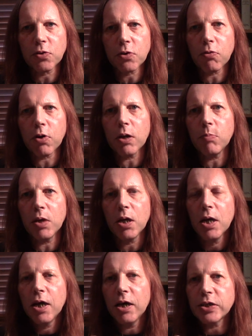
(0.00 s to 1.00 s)
of
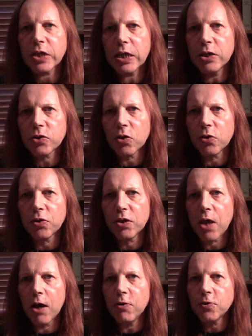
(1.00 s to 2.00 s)
creamy as it is on the
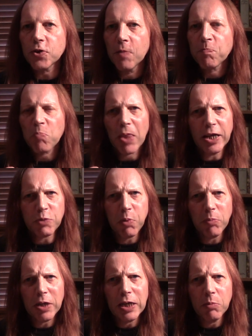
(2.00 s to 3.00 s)
nose. It's
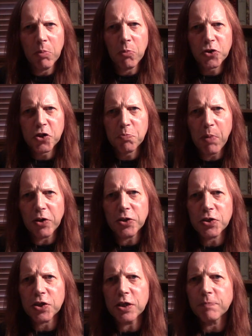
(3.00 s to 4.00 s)
probably a little bit more
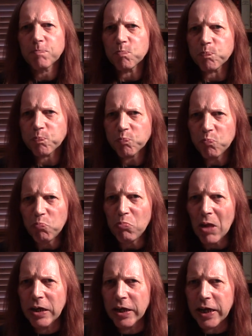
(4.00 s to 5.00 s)
spicy,
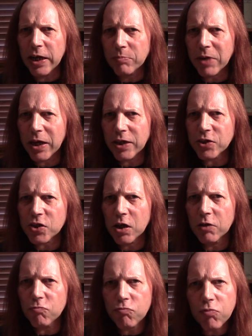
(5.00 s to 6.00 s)
and again I'm getting a
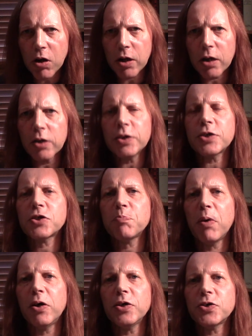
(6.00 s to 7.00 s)
slight rye-like
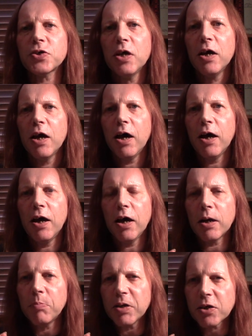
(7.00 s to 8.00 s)
spice
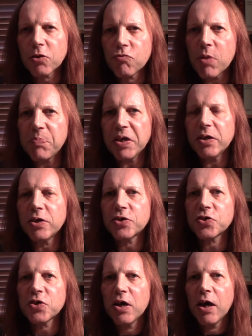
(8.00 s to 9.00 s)
and a bit of
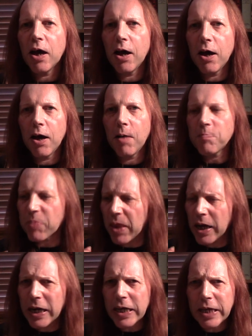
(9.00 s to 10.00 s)
grippiness,
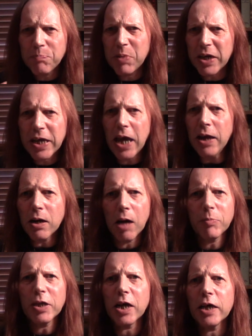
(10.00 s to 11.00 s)
but again, I
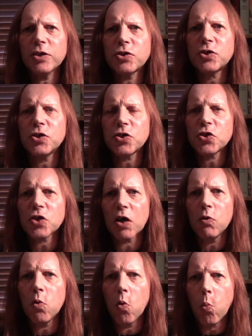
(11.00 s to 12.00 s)
mean, it's just
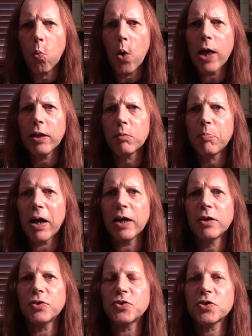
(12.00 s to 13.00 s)
so well
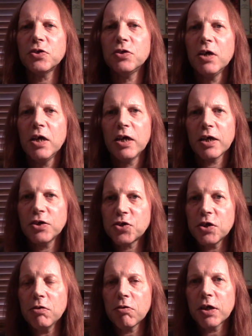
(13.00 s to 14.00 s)
balanced, and
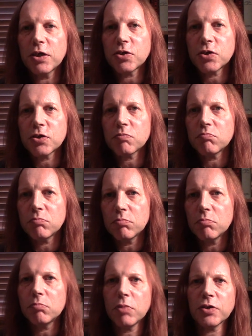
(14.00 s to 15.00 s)
considering it's,
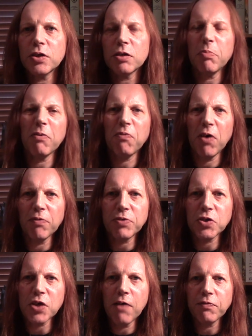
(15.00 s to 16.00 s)
like I said, it's about 5 to
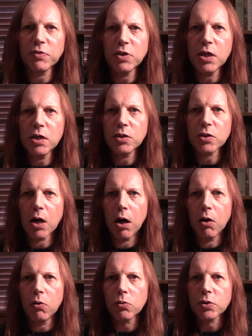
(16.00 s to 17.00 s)
7 years
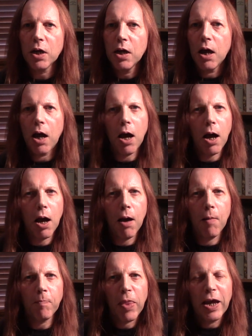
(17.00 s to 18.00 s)
old,
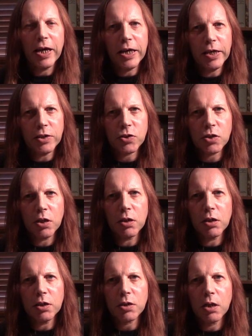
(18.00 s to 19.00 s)
it
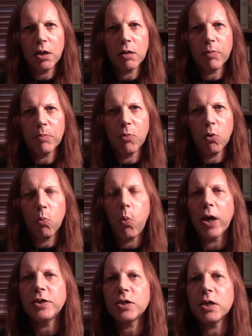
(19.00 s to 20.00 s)
certainly is a little bit more
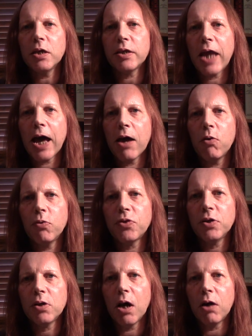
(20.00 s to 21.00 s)
weightier now
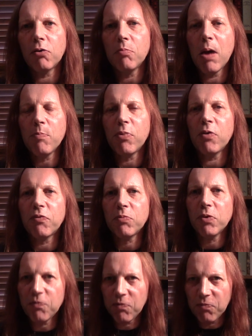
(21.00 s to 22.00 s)
than I remember it from
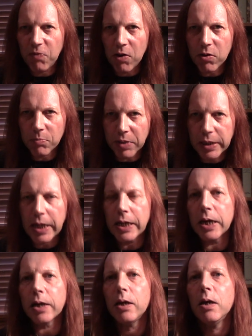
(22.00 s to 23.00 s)
the very
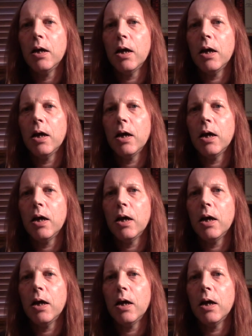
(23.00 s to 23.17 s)
beginning,